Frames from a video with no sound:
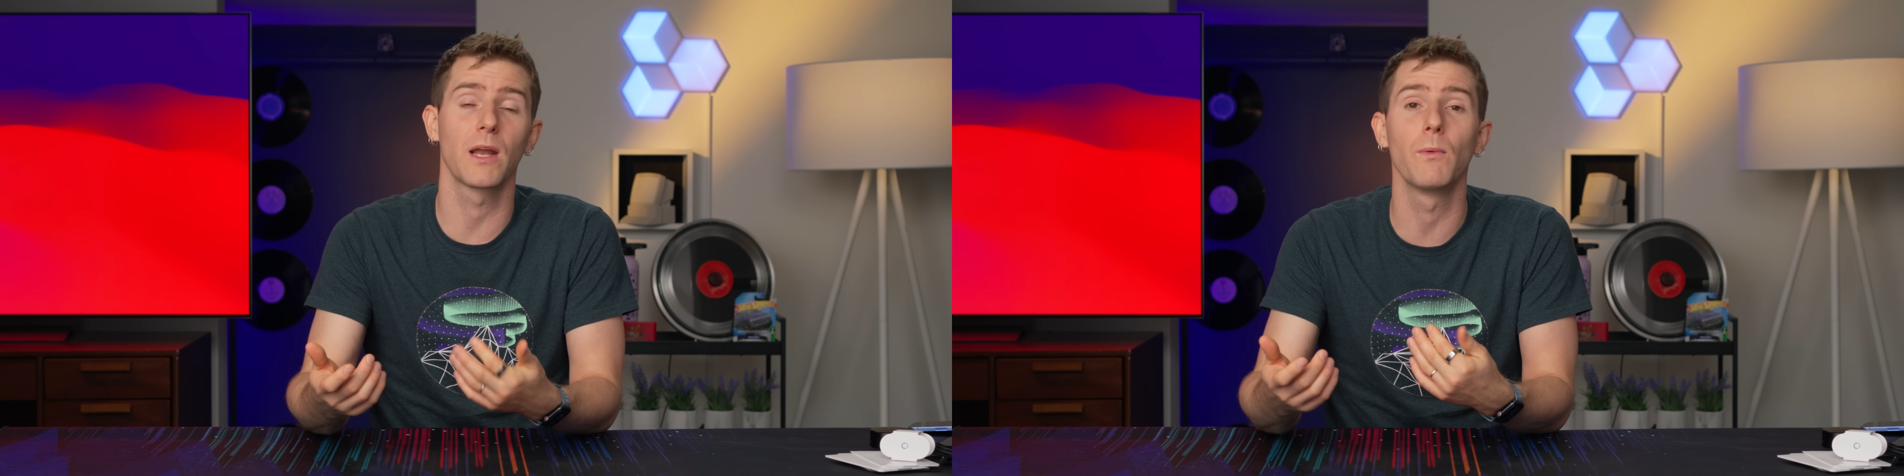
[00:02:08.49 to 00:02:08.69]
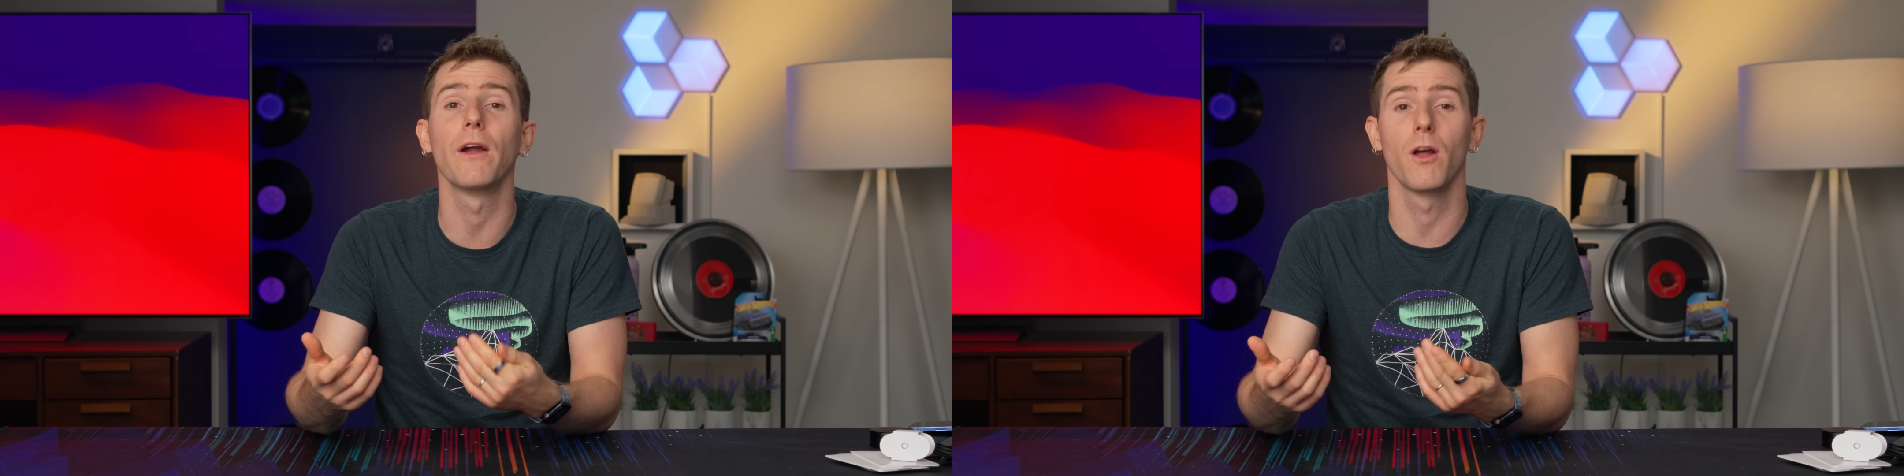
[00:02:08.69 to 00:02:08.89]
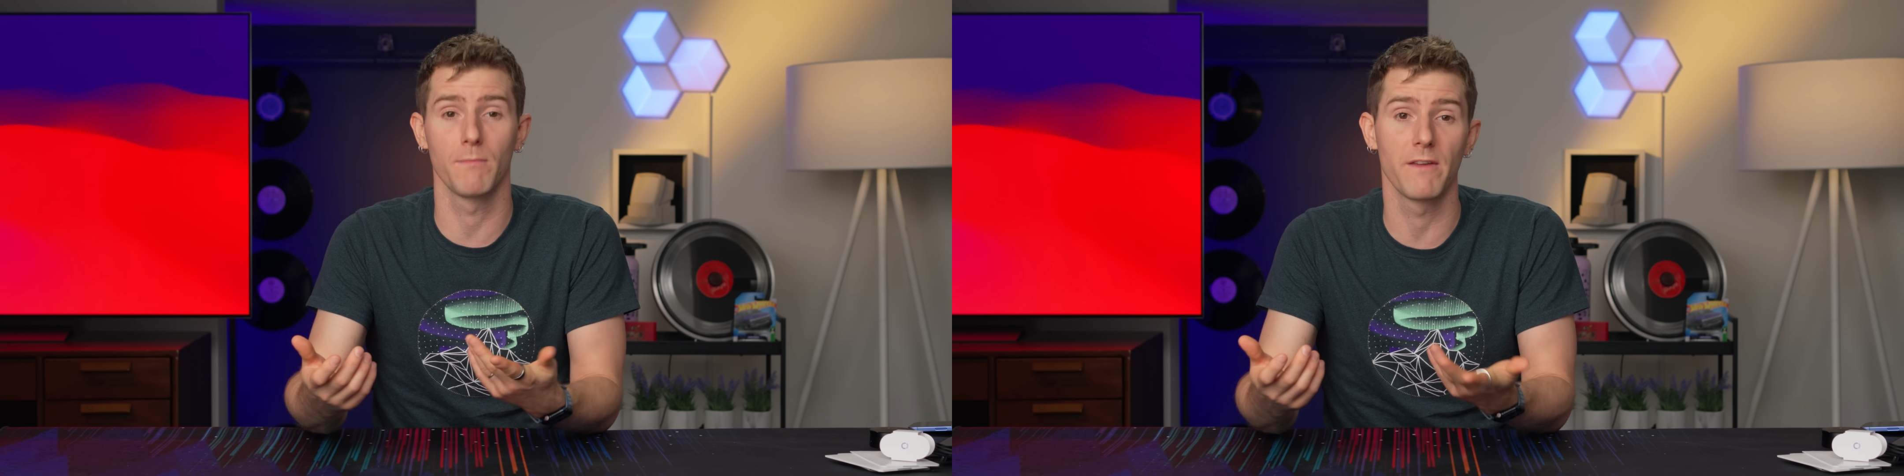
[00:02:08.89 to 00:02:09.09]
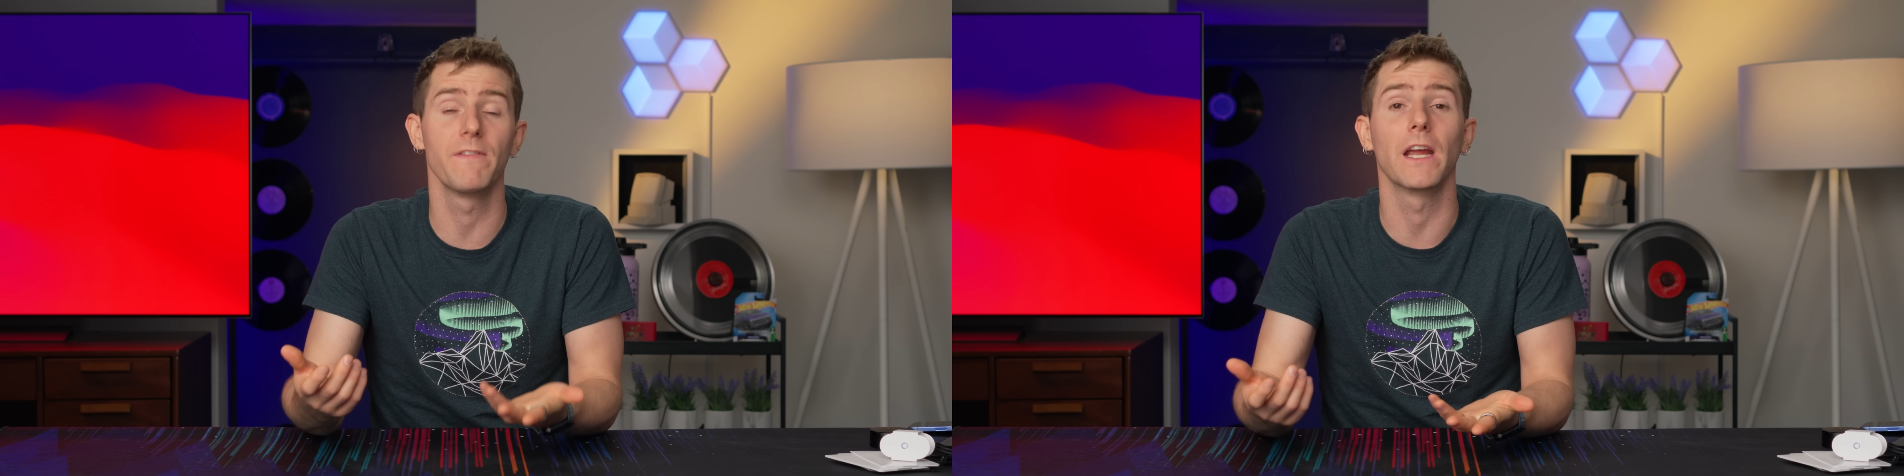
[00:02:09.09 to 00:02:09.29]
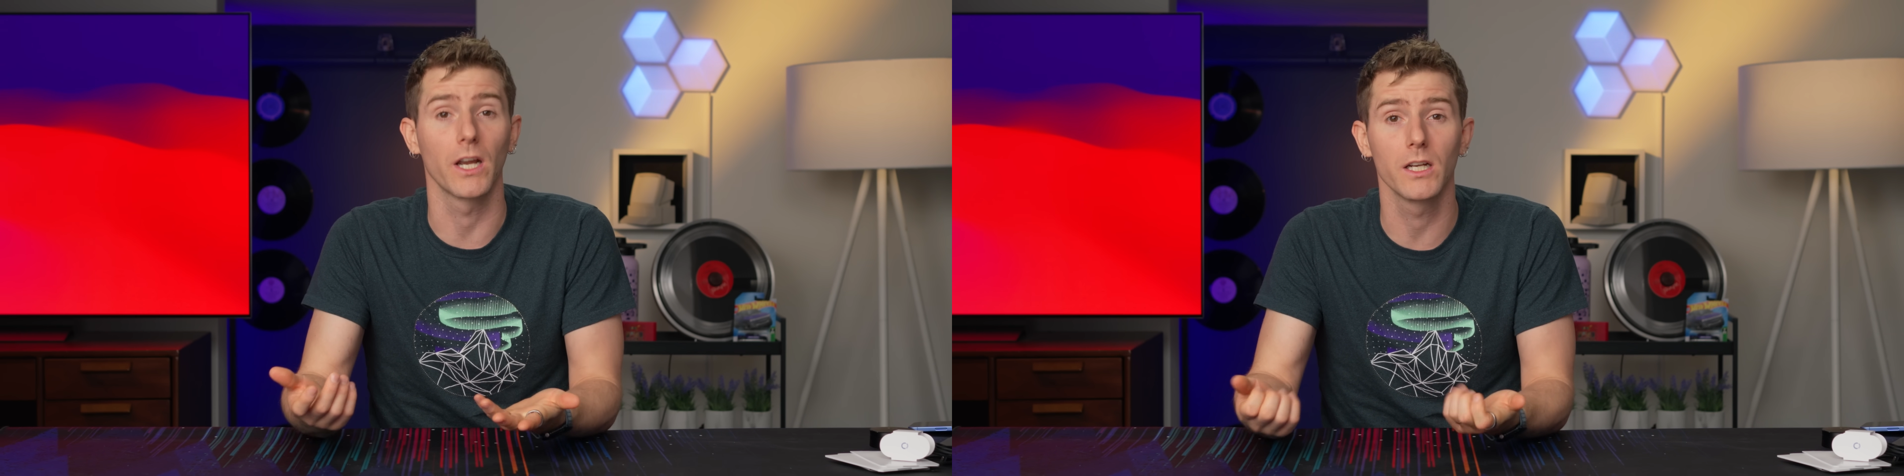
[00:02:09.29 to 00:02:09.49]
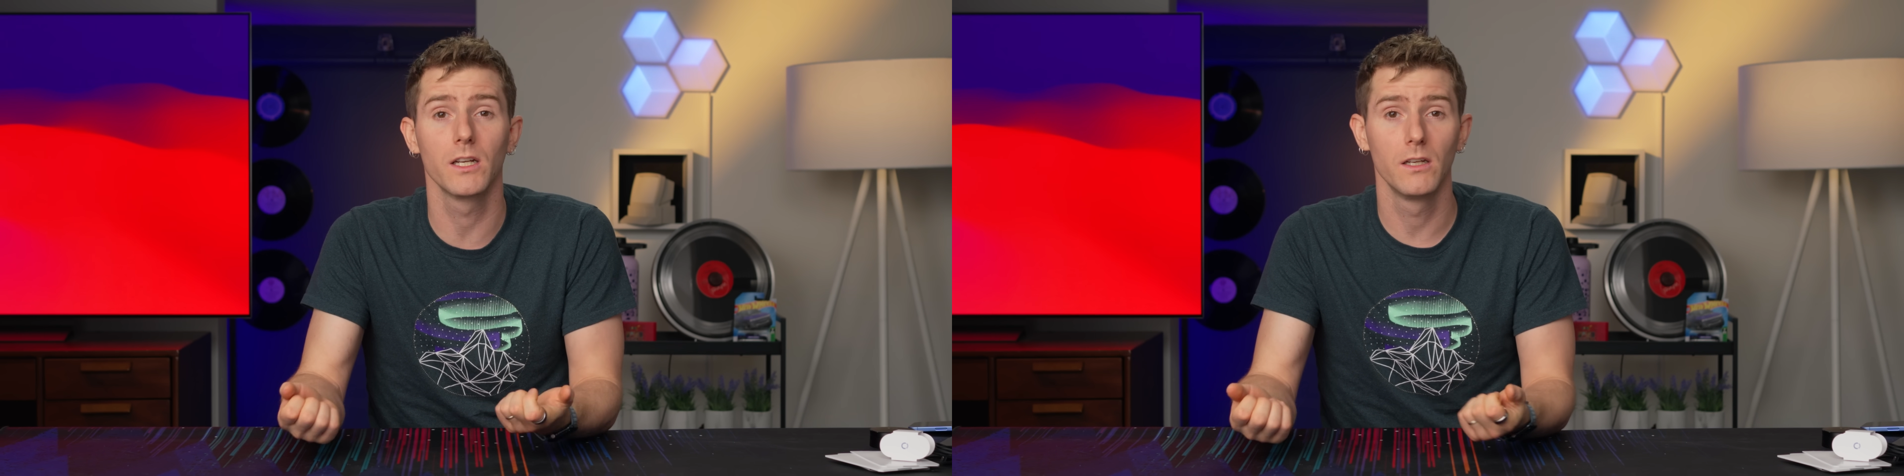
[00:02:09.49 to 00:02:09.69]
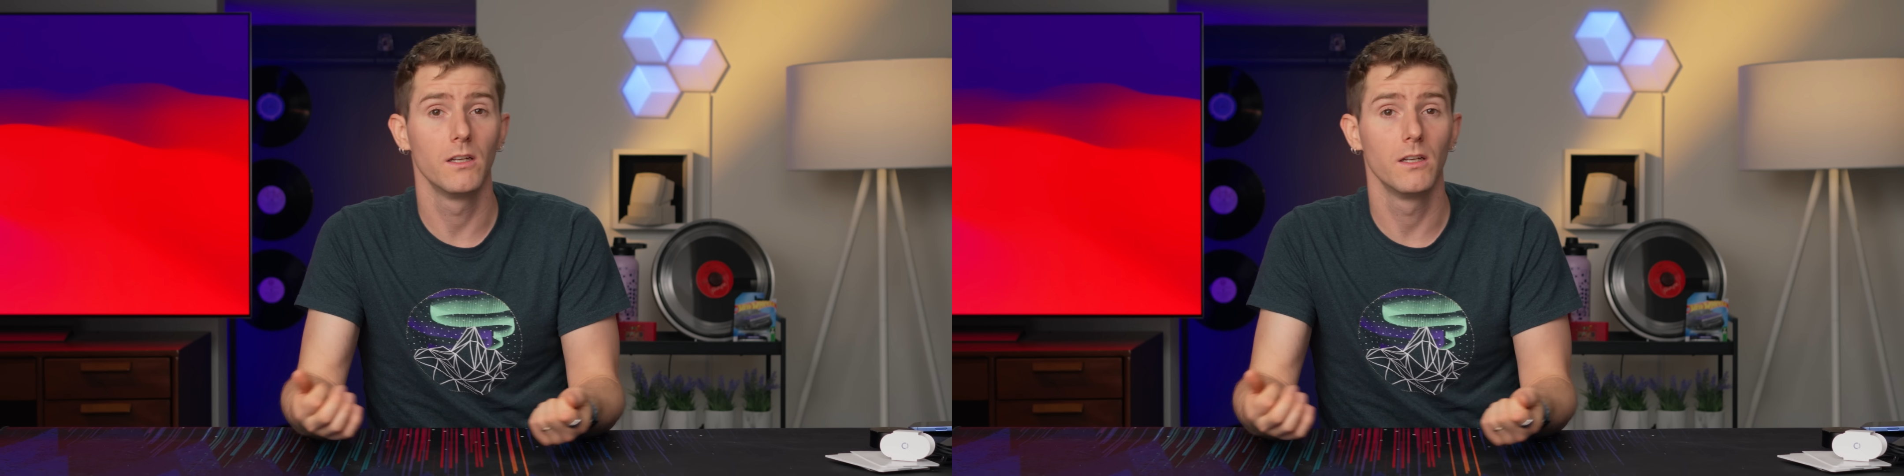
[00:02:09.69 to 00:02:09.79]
I wear on my finger.